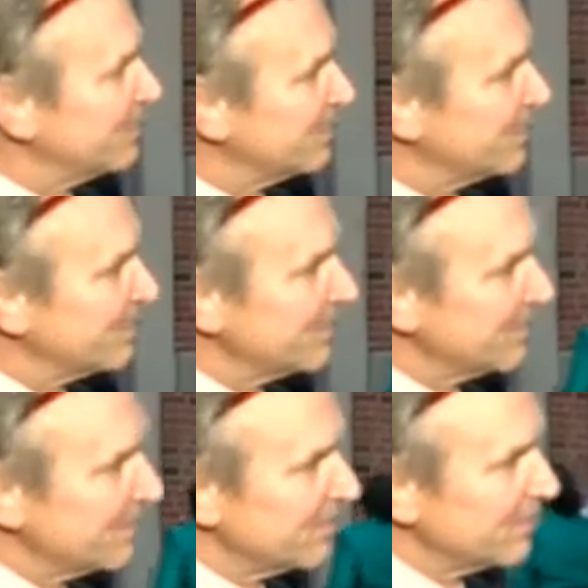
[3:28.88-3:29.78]

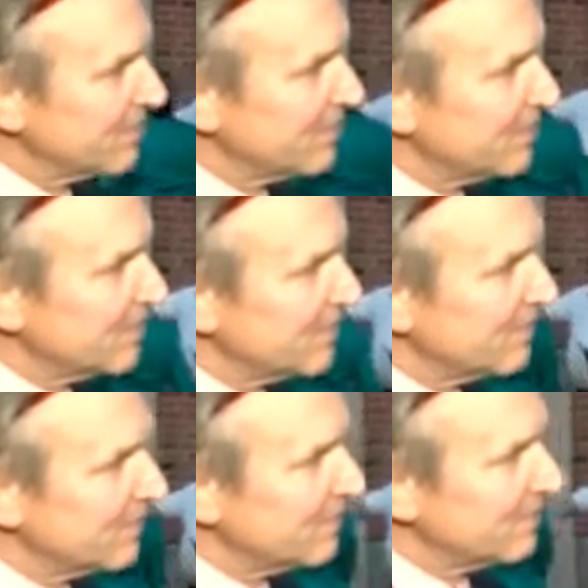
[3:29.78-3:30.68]

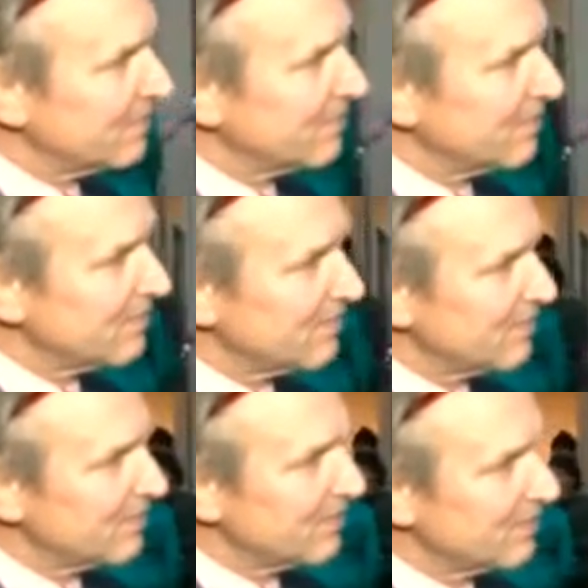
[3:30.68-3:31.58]

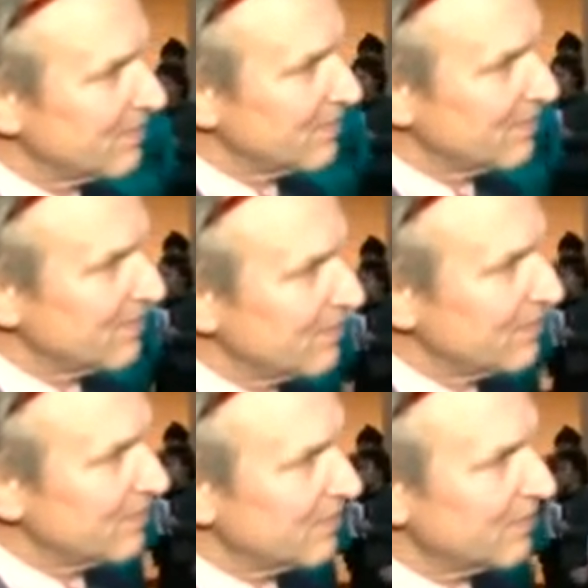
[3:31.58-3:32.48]

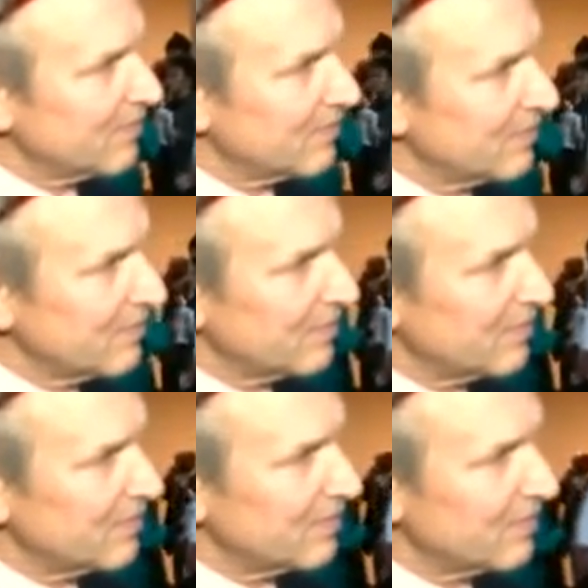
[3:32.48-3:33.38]

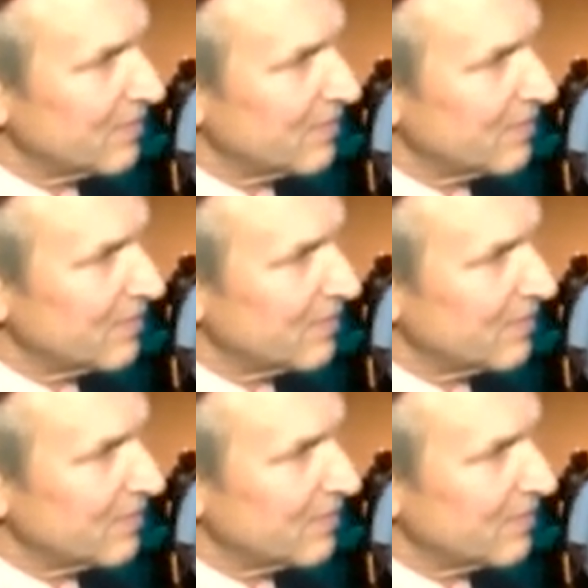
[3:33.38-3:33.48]
(not speaking)